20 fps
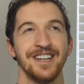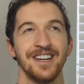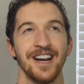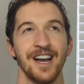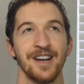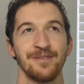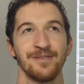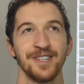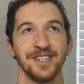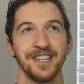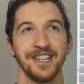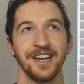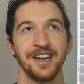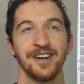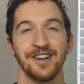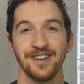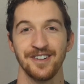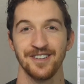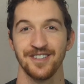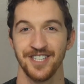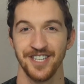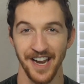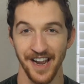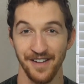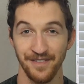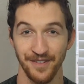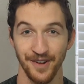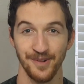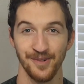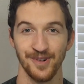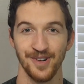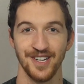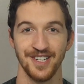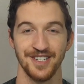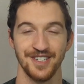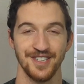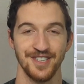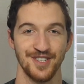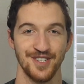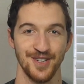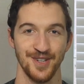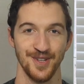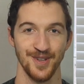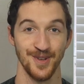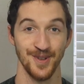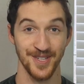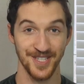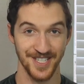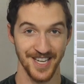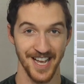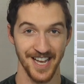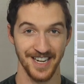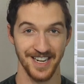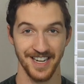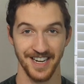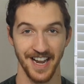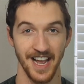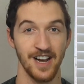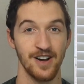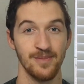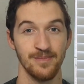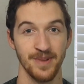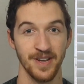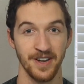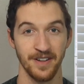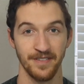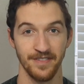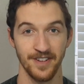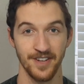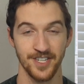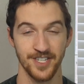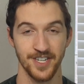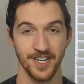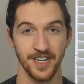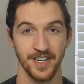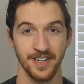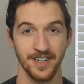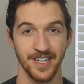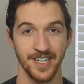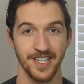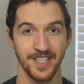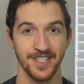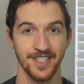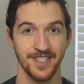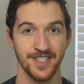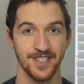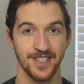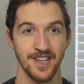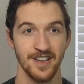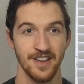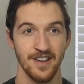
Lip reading: I really urge everyone to set account beneficiaries